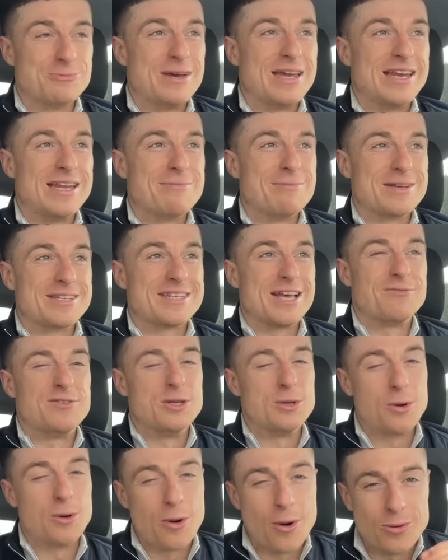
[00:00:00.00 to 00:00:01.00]
media myself you
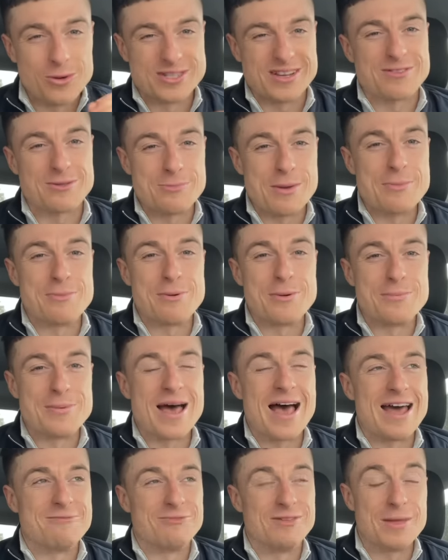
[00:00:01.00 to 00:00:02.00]
do always have to be
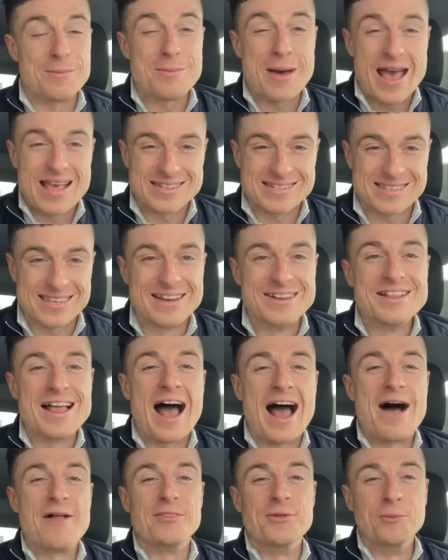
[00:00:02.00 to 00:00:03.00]
prepared for the best
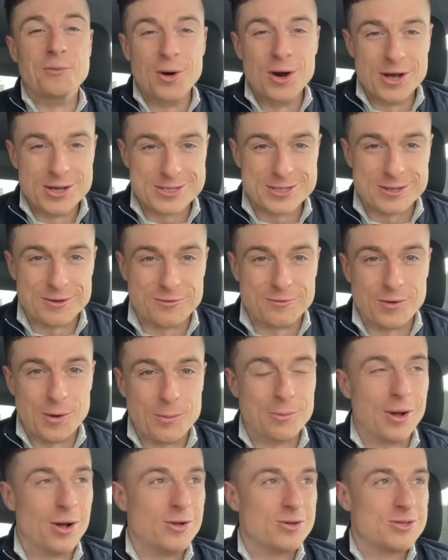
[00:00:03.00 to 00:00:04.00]
and the worst of
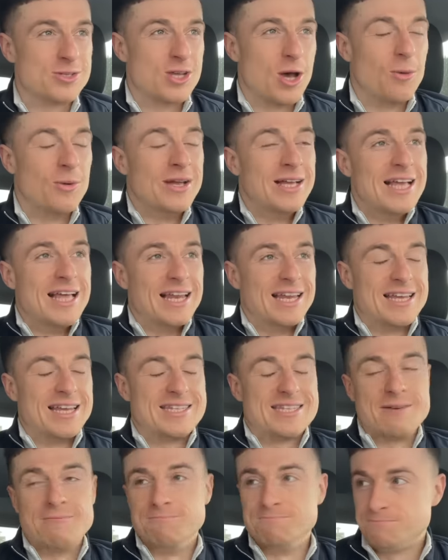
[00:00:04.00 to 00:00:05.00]
football. So
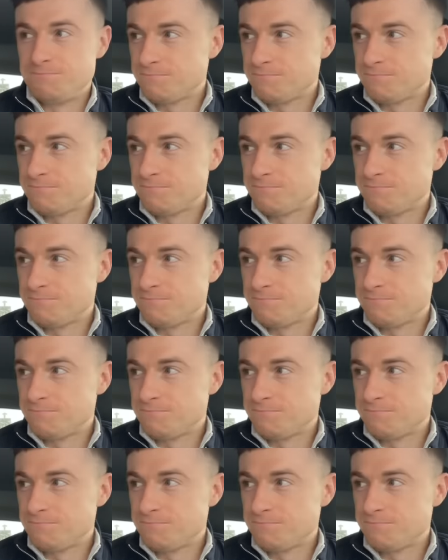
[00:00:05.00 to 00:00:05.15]
listen,